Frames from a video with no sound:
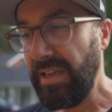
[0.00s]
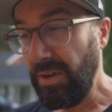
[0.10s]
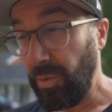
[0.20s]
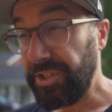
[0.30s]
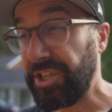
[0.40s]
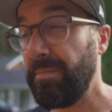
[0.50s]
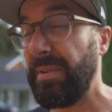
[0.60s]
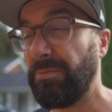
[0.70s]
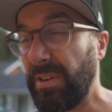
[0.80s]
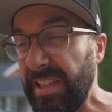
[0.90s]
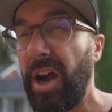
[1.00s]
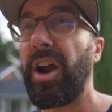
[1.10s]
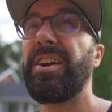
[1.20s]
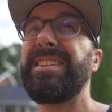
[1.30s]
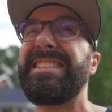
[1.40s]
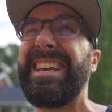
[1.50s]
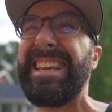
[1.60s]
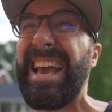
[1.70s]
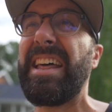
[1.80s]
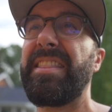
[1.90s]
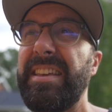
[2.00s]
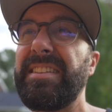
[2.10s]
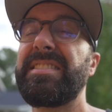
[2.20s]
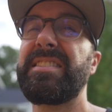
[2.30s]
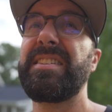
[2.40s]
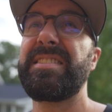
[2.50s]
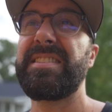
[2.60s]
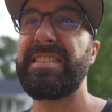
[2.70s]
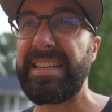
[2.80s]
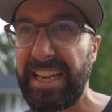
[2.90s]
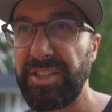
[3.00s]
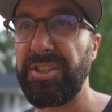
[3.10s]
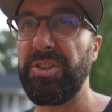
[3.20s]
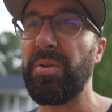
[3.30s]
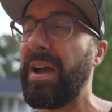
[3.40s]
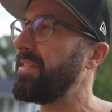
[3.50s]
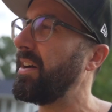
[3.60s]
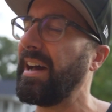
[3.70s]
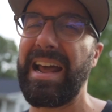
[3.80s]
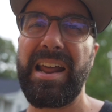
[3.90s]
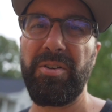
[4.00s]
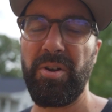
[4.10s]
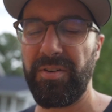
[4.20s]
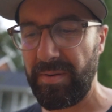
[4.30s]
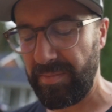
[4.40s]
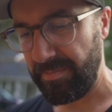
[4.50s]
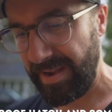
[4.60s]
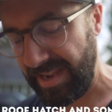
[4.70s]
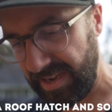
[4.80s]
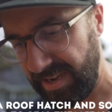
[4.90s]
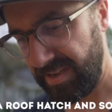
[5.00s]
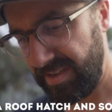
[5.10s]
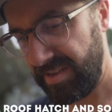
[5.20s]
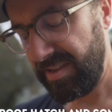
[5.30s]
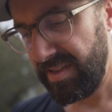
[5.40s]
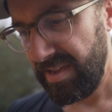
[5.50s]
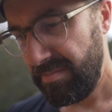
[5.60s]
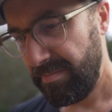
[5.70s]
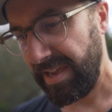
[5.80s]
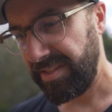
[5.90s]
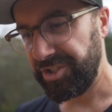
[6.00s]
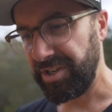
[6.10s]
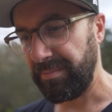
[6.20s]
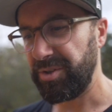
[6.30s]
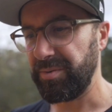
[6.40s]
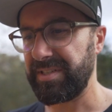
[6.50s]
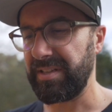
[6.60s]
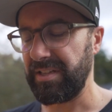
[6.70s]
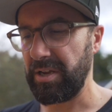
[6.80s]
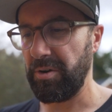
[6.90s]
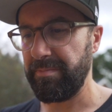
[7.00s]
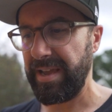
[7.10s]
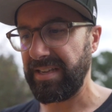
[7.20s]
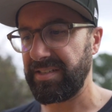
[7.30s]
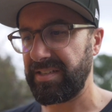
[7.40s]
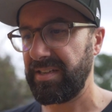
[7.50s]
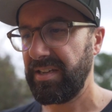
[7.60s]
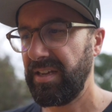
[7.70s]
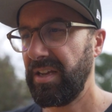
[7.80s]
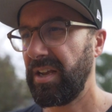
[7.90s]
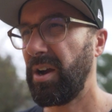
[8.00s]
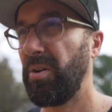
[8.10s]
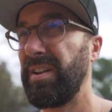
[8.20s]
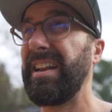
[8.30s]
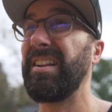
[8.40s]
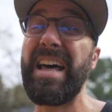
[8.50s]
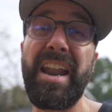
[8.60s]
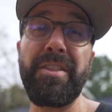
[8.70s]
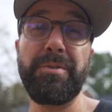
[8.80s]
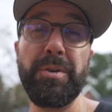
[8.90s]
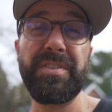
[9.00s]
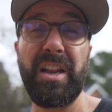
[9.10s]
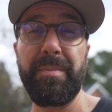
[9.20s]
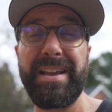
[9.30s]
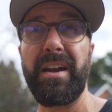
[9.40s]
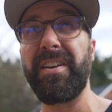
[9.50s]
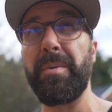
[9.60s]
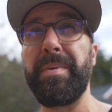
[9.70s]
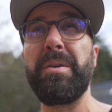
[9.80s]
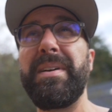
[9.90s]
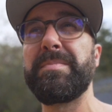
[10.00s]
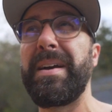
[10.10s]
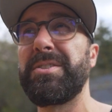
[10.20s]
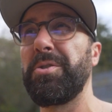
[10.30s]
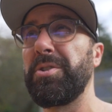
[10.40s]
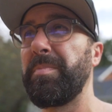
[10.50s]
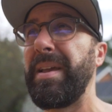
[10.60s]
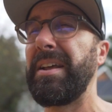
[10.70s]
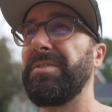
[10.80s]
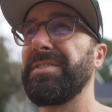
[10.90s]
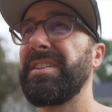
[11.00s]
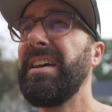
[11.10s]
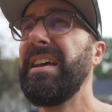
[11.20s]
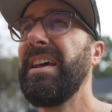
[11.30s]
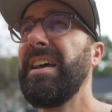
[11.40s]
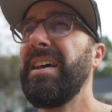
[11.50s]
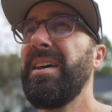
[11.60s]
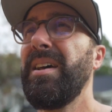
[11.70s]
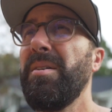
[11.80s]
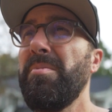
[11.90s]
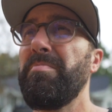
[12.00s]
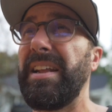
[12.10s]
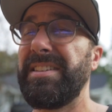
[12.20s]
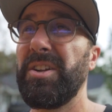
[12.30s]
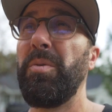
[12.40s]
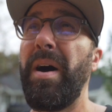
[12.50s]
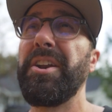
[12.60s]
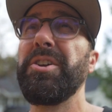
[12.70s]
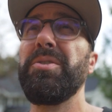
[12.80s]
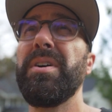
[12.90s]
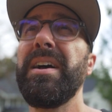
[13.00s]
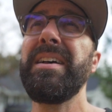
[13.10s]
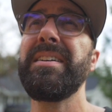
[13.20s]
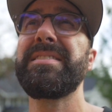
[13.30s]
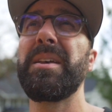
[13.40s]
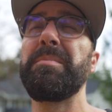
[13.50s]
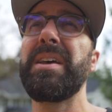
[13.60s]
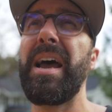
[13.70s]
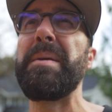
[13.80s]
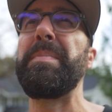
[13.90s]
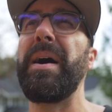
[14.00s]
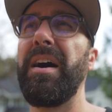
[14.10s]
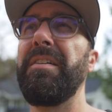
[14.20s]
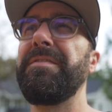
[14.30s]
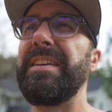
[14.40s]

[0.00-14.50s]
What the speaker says: which can be really hard to get things to stick to, I thought, I don't know if I'm going to make the jump to a silicone based coating. A lot of the roof's going to be covered up anyways by solar panels, but I still want to do some type of